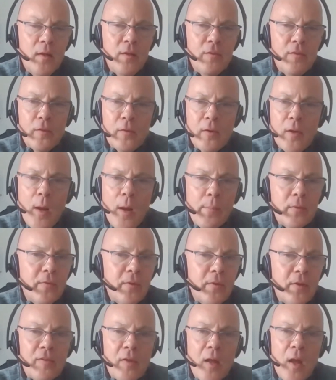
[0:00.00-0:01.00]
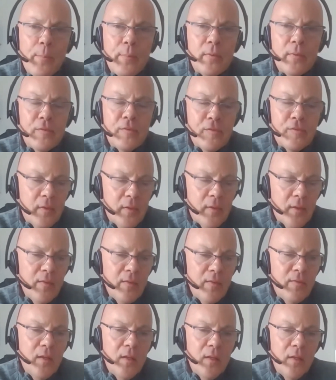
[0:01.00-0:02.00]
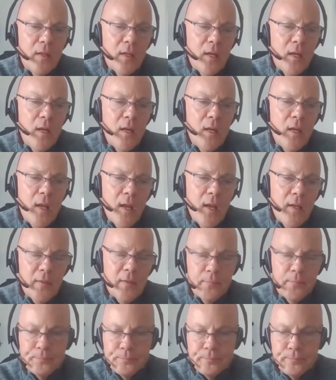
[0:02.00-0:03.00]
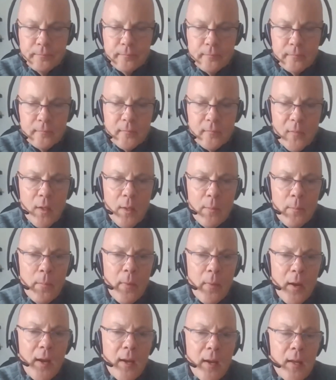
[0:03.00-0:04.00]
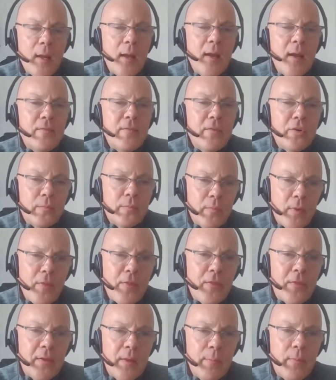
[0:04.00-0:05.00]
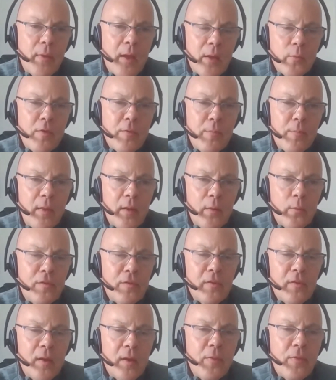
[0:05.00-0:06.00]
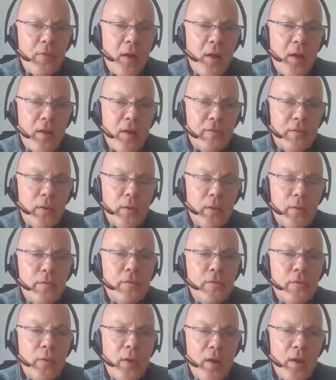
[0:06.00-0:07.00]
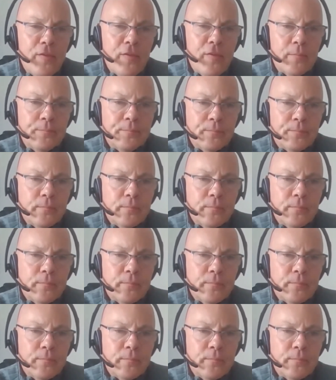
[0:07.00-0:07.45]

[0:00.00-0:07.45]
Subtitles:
So a couple of examples. In 1998, my average monthly bandwidth bill was $8,000 US.